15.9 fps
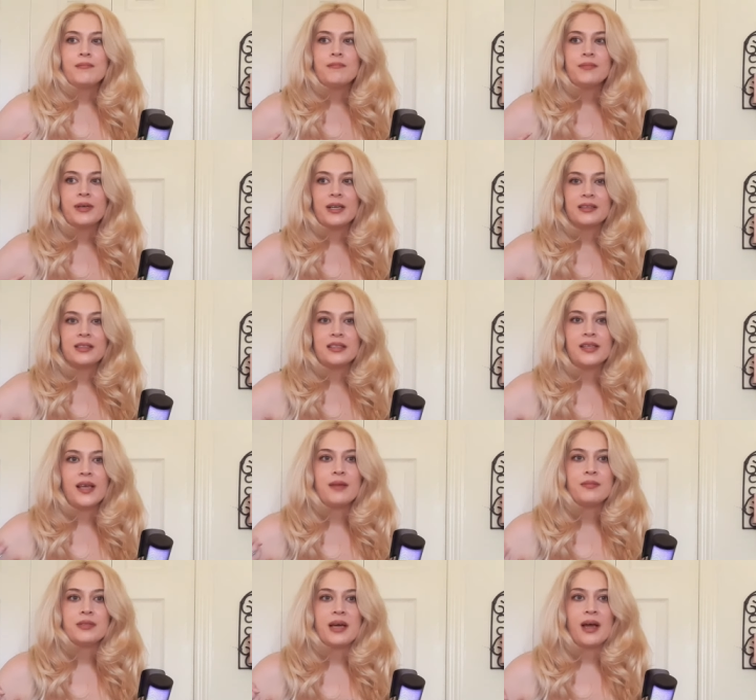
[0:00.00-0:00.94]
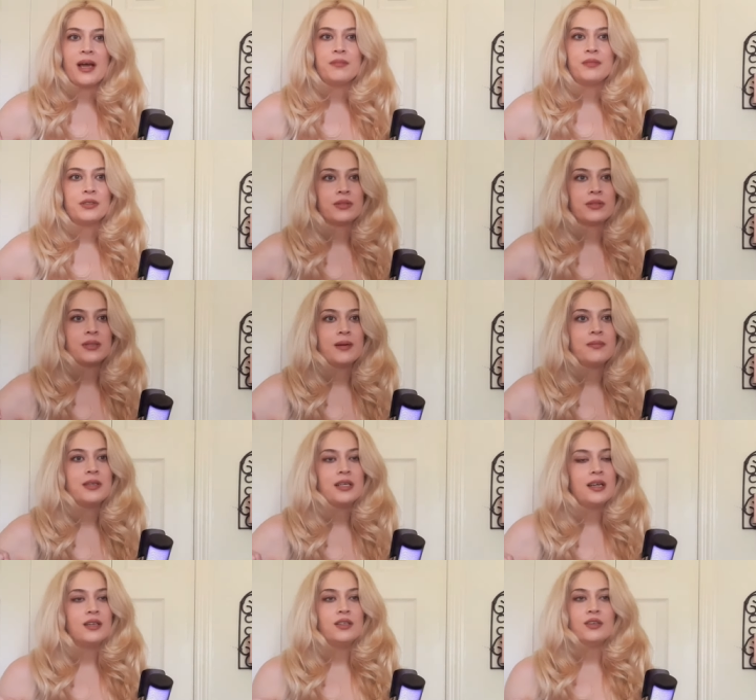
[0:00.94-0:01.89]
but at the same time, there's
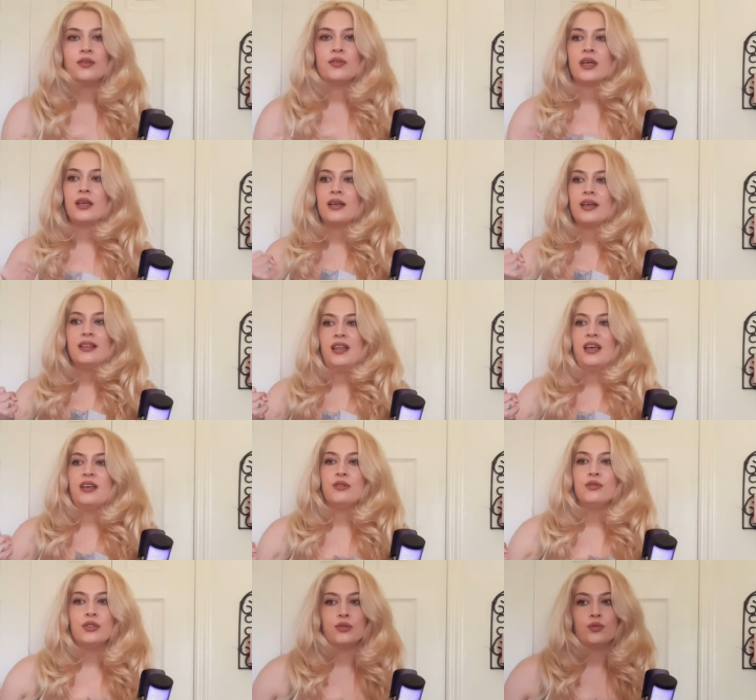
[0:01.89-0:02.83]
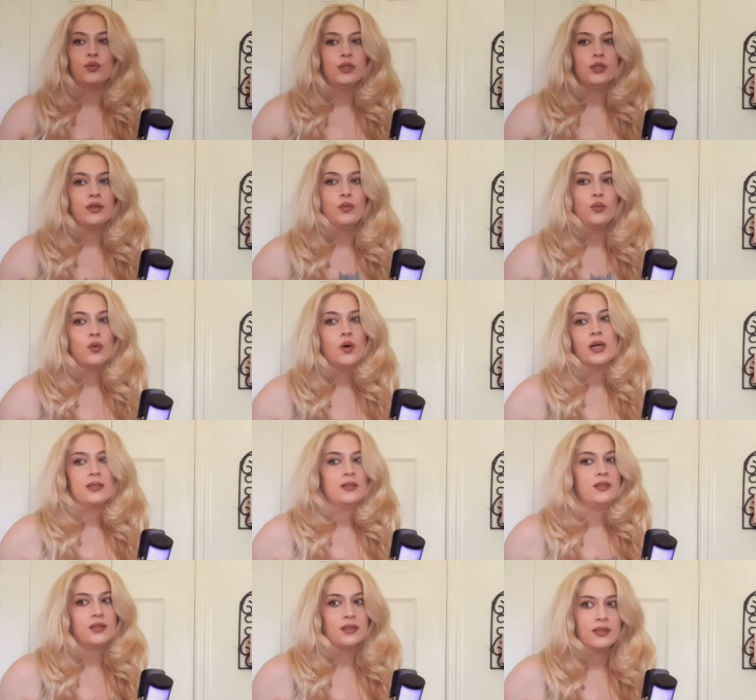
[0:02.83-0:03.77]
something in you that you just really
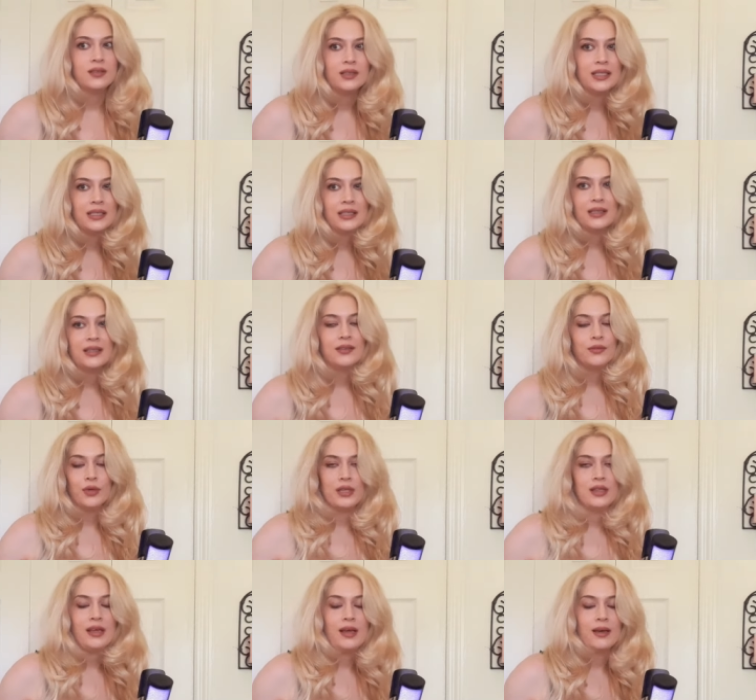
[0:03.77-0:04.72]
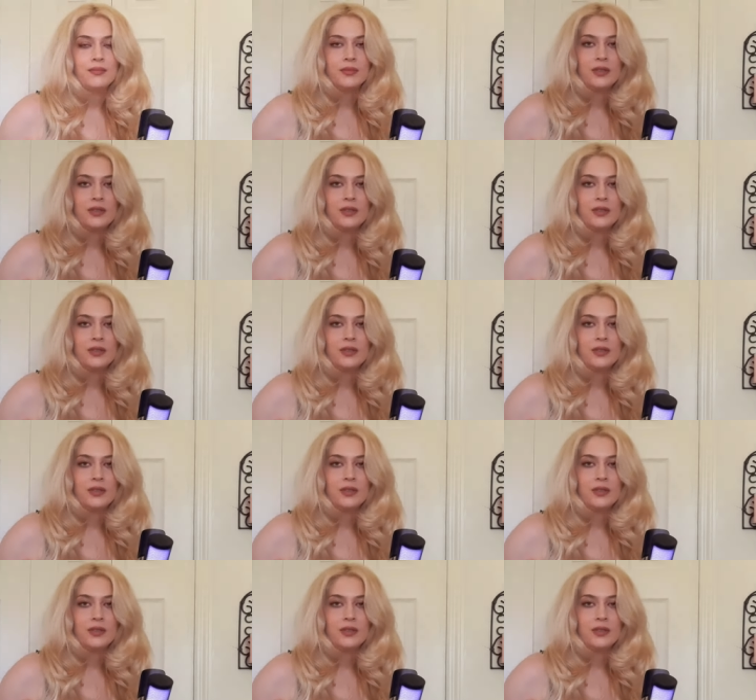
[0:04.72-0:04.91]
want with them.